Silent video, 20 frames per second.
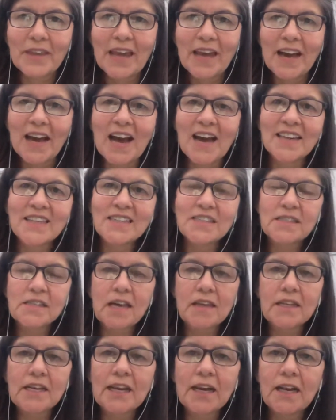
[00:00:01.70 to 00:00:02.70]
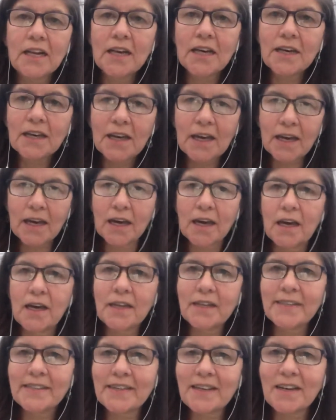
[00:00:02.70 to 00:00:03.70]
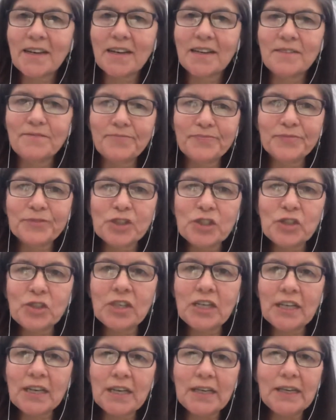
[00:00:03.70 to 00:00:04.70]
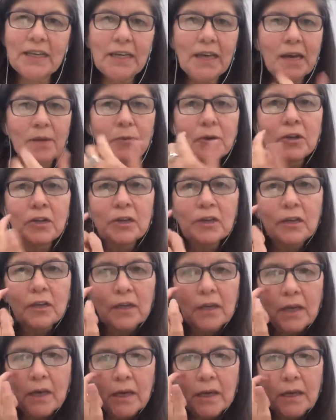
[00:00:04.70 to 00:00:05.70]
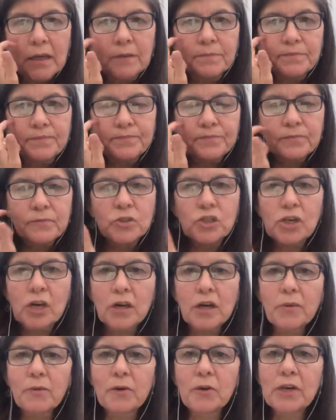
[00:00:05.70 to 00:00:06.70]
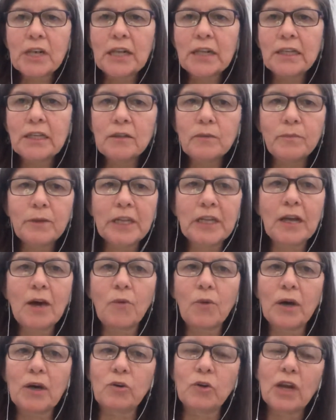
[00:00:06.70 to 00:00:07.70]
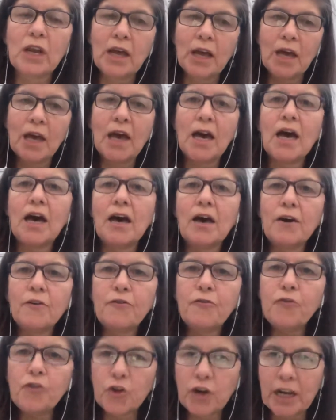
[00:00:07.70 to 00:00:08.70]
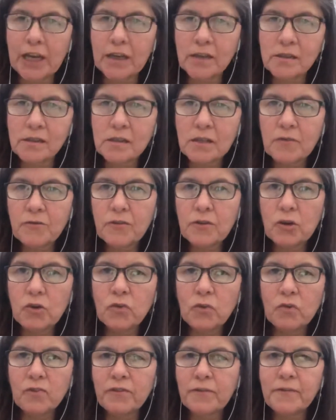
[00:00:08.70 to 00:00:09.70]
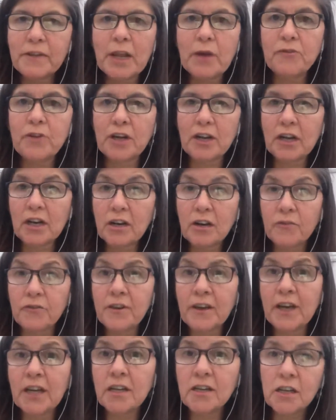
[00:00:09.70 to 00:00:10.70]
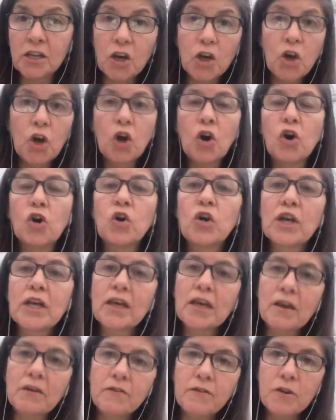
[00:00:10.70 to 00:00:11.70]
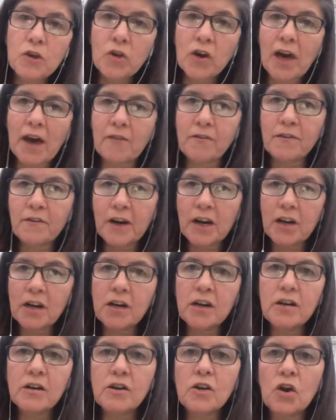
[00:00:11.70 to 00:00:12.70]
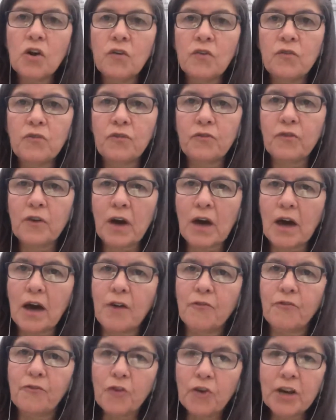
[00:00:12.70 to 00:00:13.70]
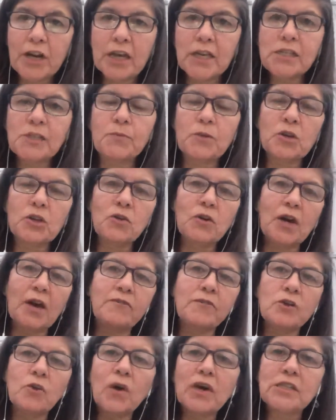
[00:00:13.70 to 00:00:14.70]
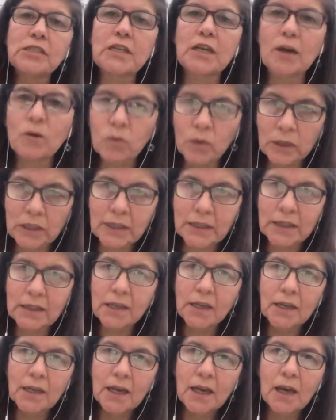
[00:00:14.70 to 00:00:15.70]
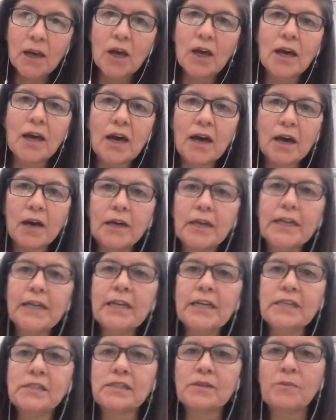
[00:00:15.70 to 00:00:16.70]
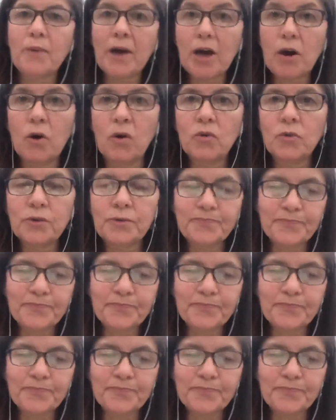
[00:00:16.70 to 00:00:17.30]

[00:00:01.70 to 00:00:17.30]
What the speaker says: Hi, this is Adriana, and today I'm going to talk about a little bit about Forex. If you've never heard of it, or if you have heard of Forex but you have no idea what it is about,